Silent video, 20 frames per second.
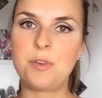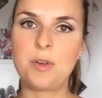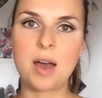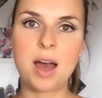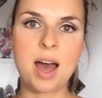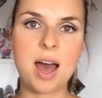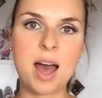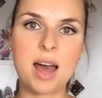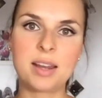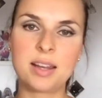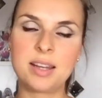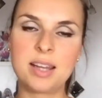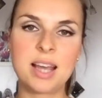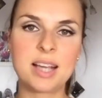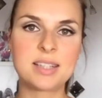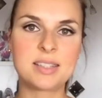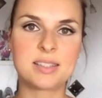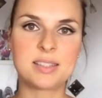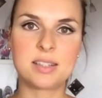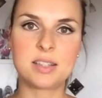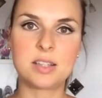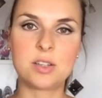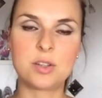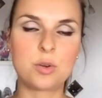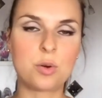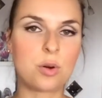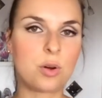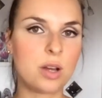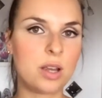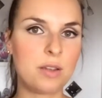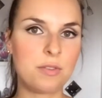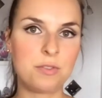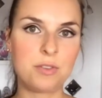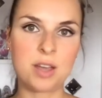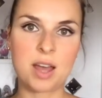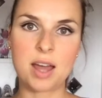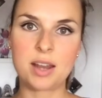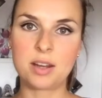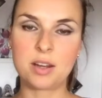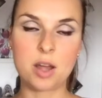had an accident or if you
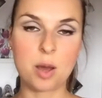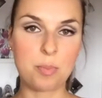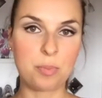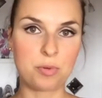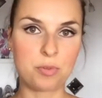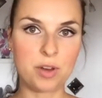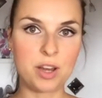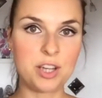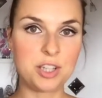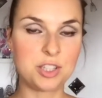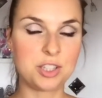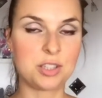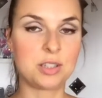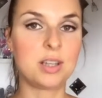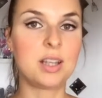had an operation,